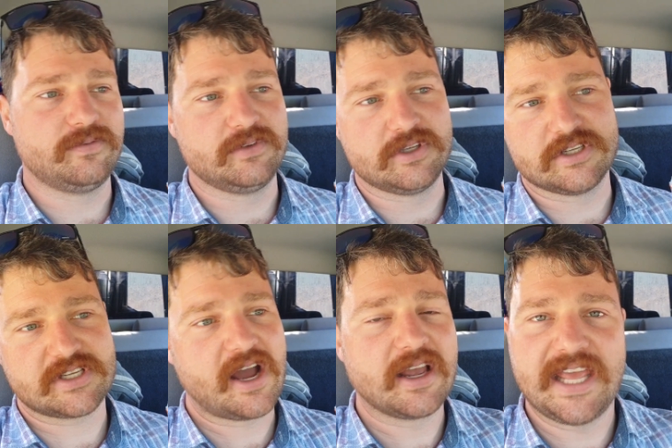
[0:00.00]
you
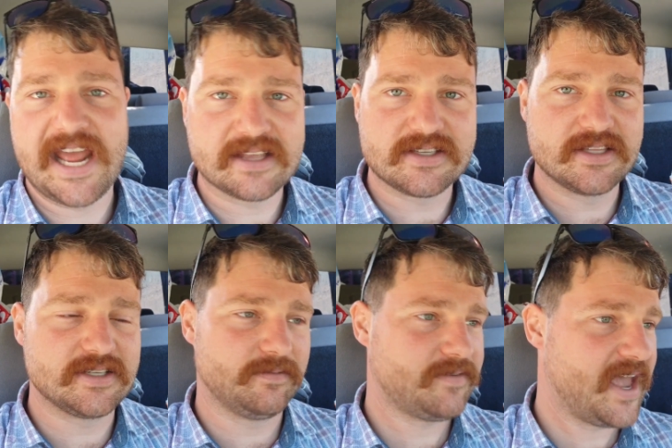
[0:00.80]
just can't get out to
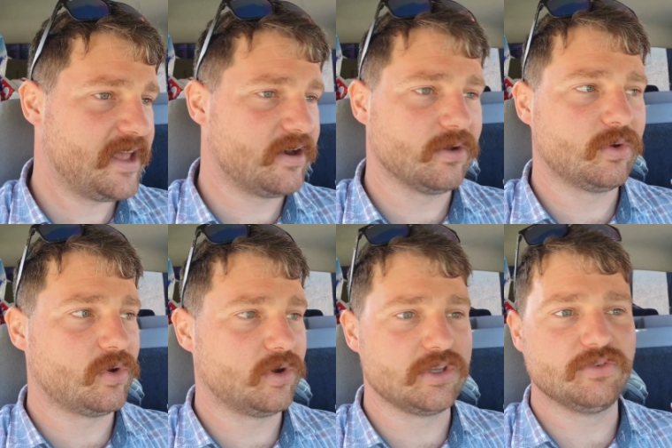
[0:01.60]
this event
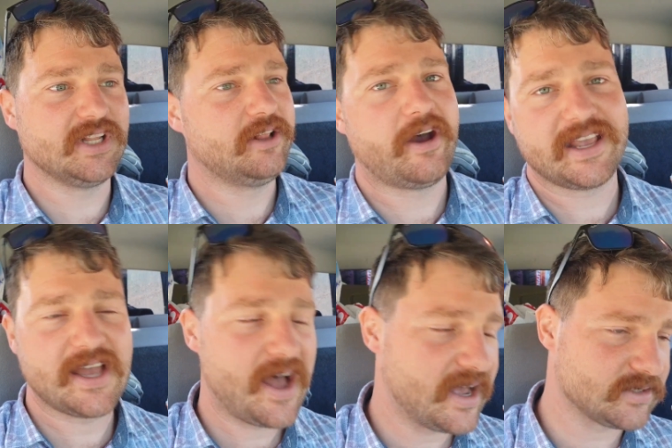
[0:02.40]
or you really like
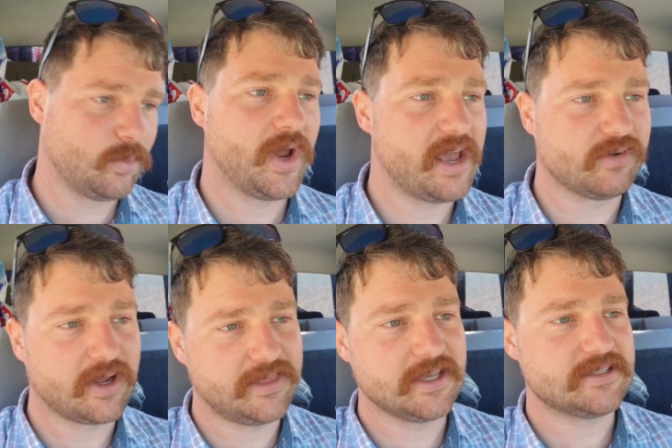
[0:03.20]
cars or whatever
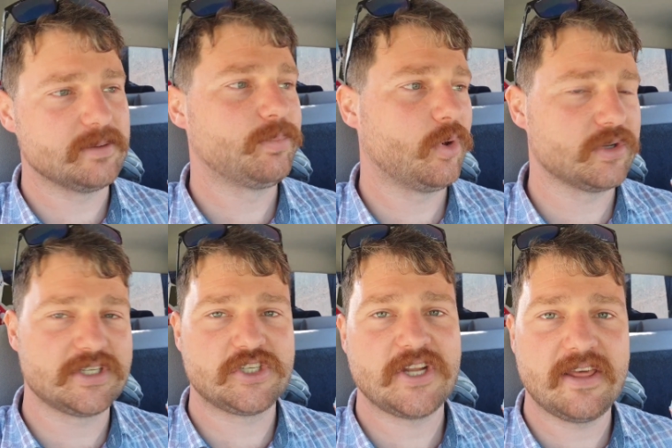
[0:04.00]
I think it's important
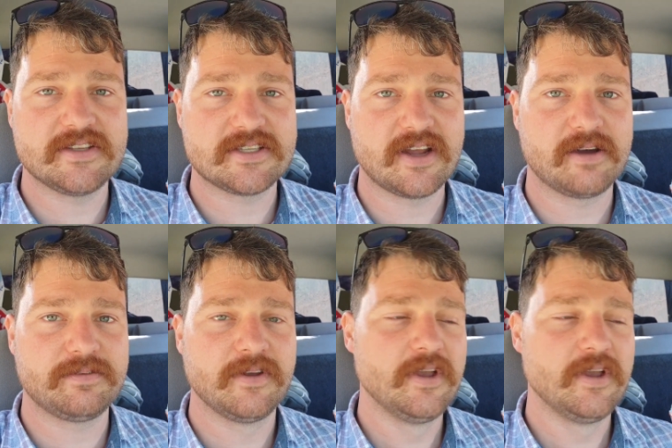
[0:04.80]
to share this stuff